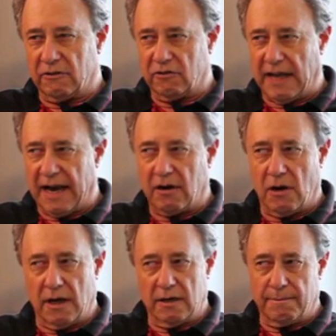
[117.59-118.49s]

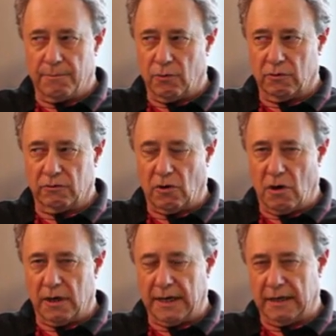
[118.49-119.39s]
Stack-On,
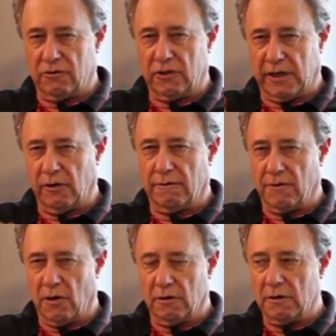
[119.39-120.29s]
Bulldog, and
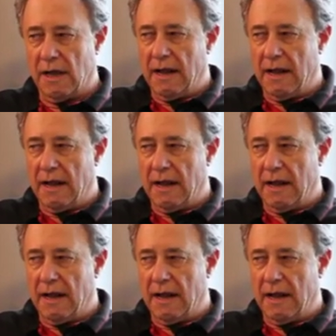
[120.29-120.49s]
SecureVault,